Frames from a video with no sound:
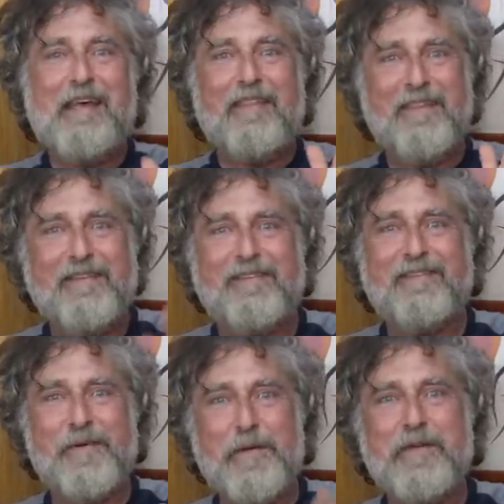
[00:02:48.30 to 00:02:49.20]
This
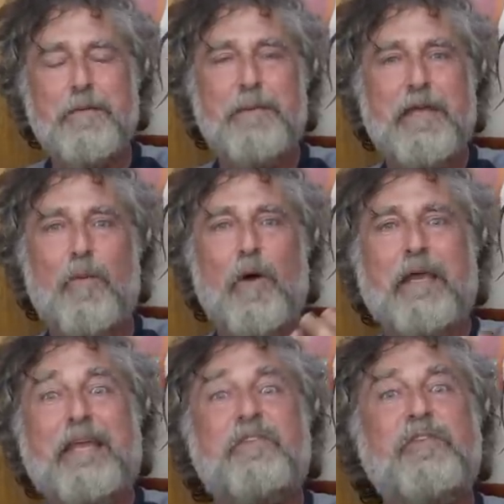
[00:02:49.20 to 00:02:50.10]
is going to be
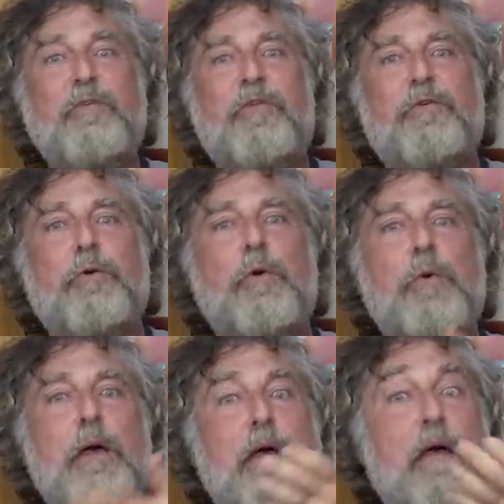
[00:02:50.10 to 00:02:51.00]
what gets you through